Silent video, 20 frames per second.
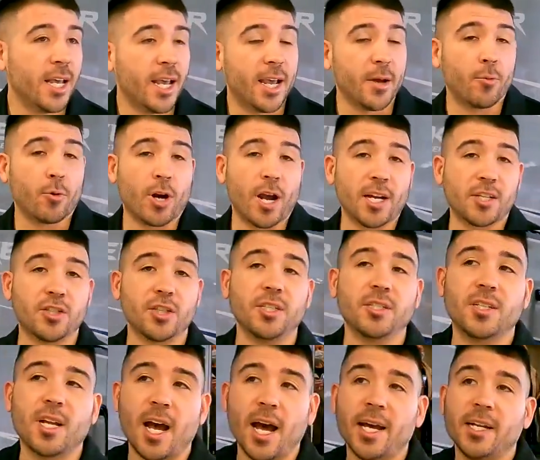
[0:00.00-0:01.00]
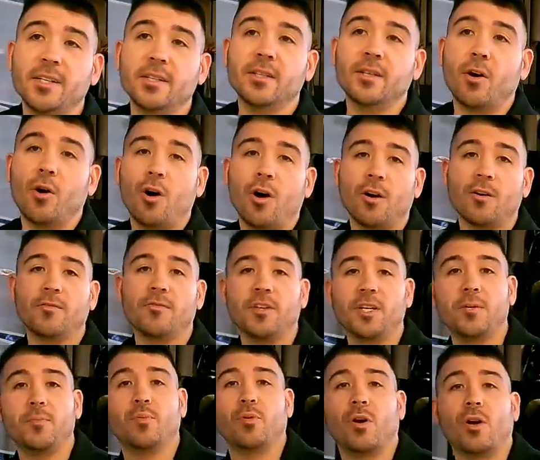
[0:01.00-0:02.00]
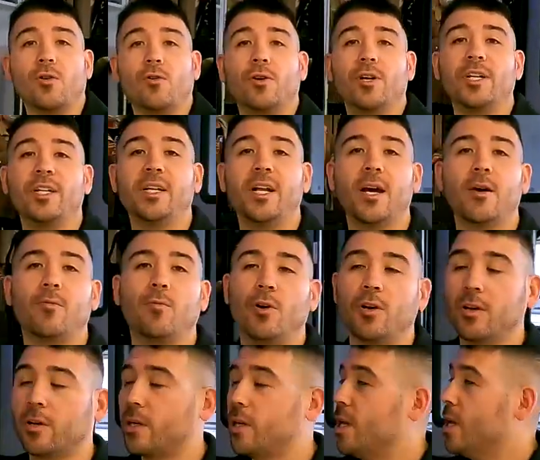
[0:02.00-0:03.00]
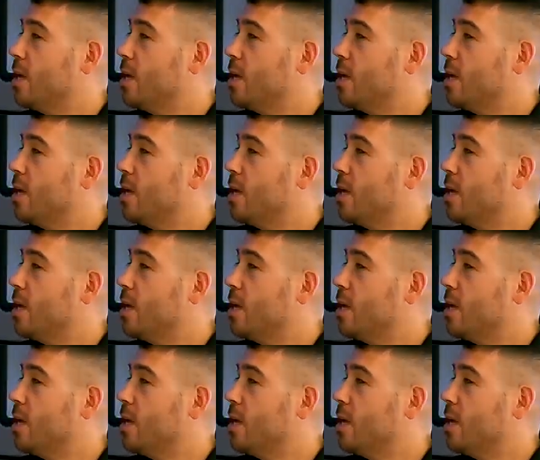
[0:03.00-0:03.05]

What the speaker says: And we're actually tied to the RV Priority Network.